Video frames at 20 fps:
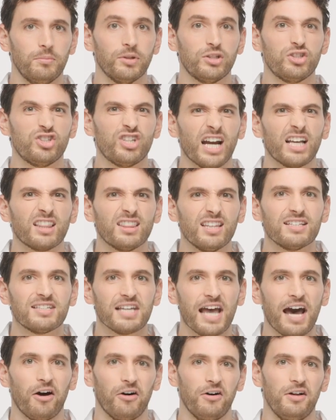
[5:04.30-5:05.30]
But check this
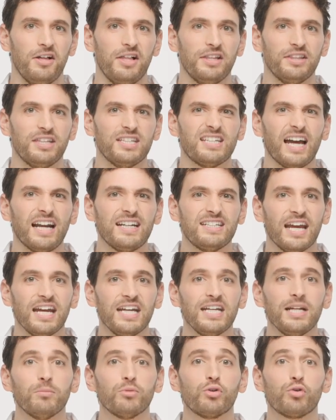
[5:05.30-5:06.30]
out. The
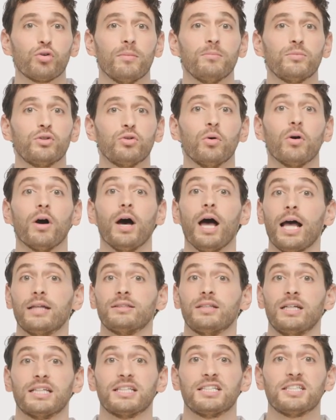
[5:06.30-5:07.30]
titanium trim tool has
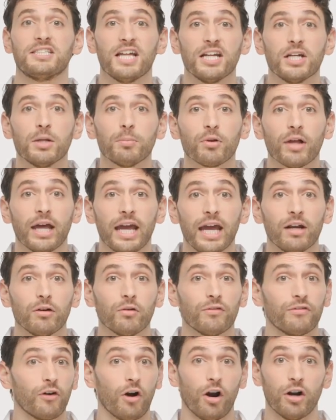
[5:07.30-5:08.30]
an extendable
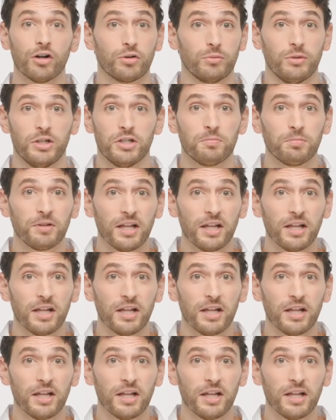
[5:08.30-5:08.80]
handle for hard to reach